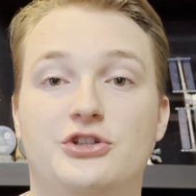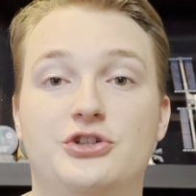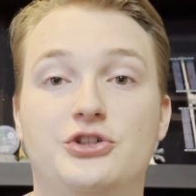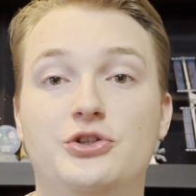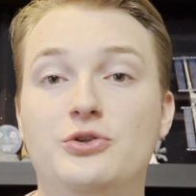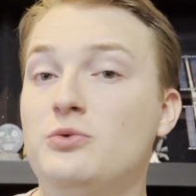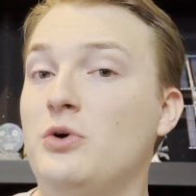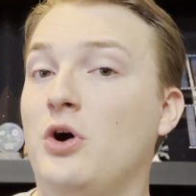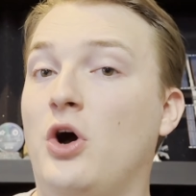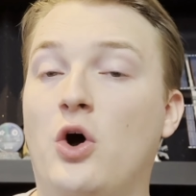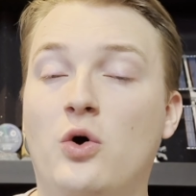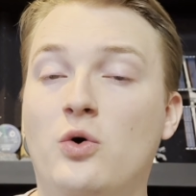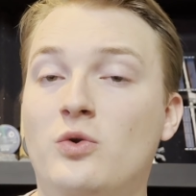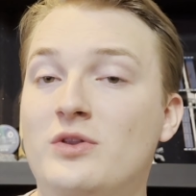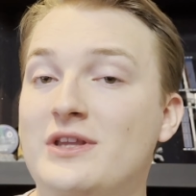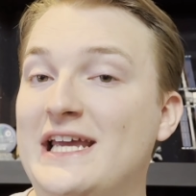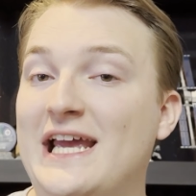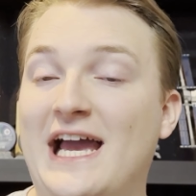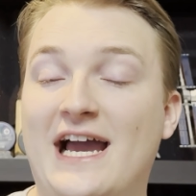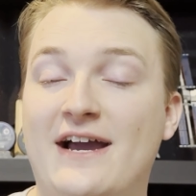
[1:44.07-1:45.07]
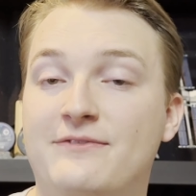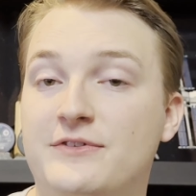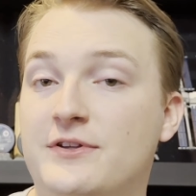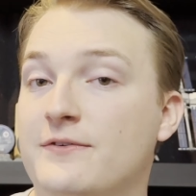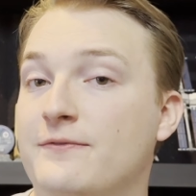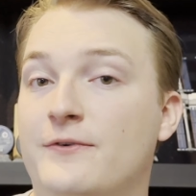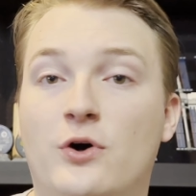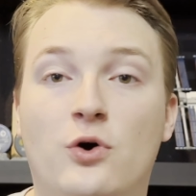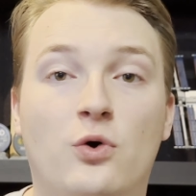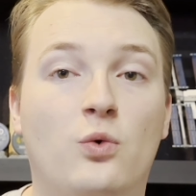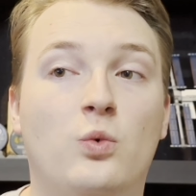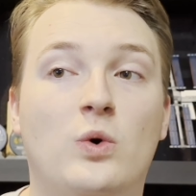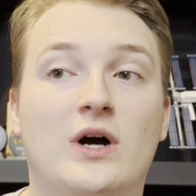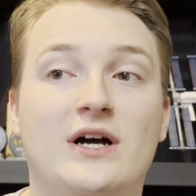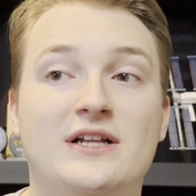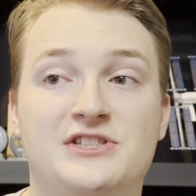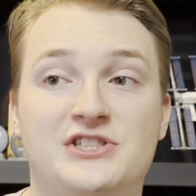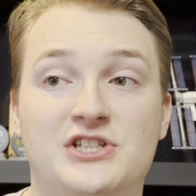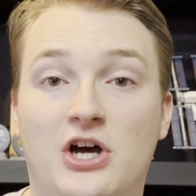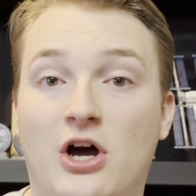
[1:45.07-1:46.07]
You only have to vote
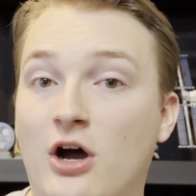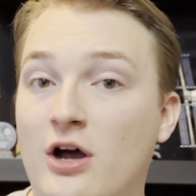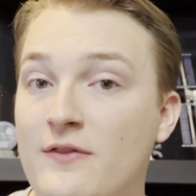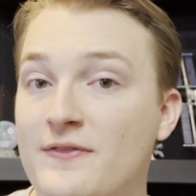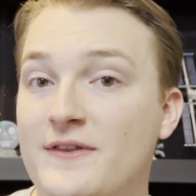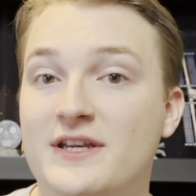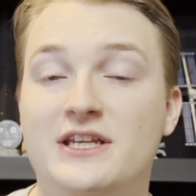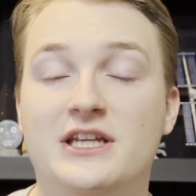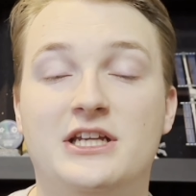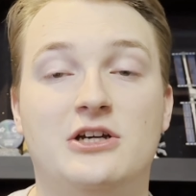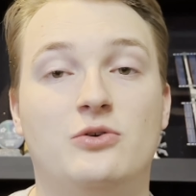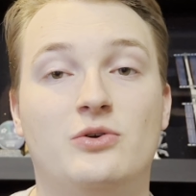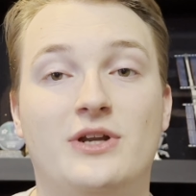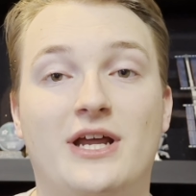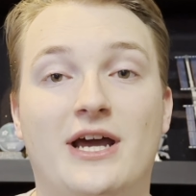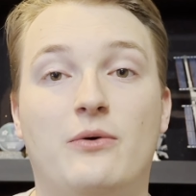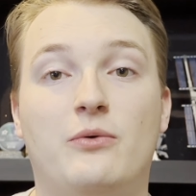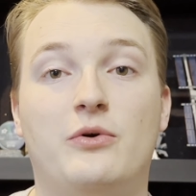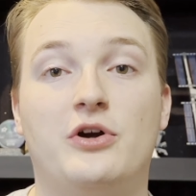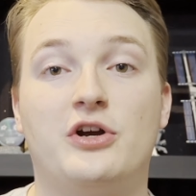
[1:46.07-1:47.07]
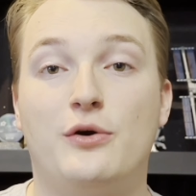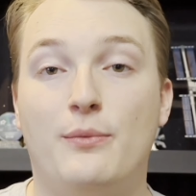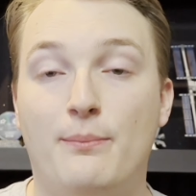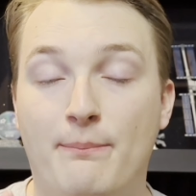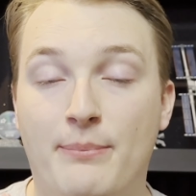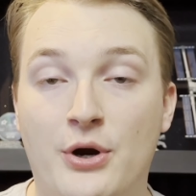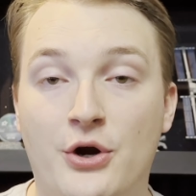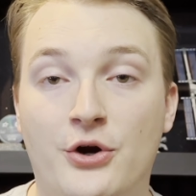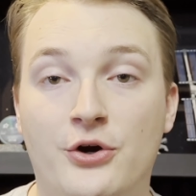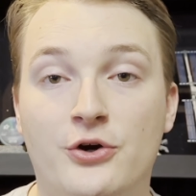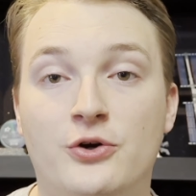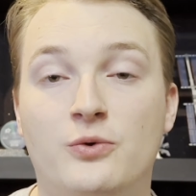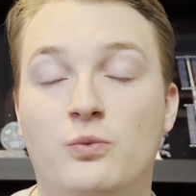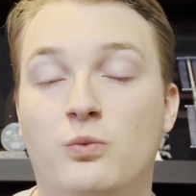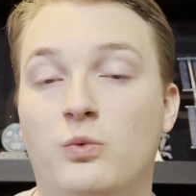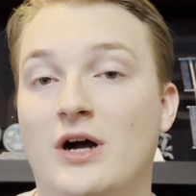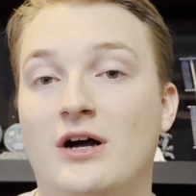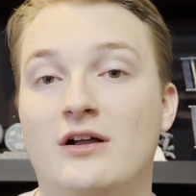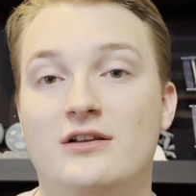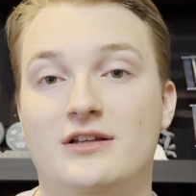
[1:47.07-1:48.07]
once on the Neo network per
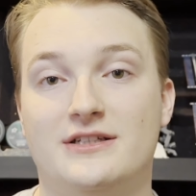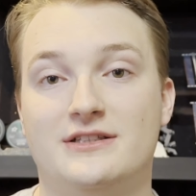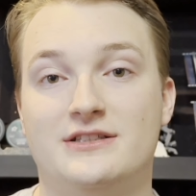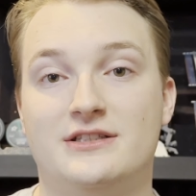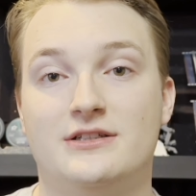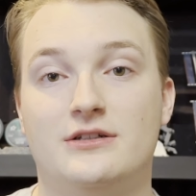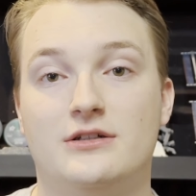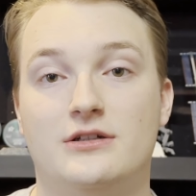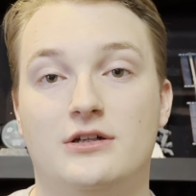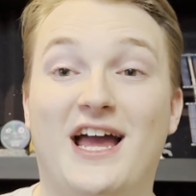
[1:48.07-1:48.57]
wallet,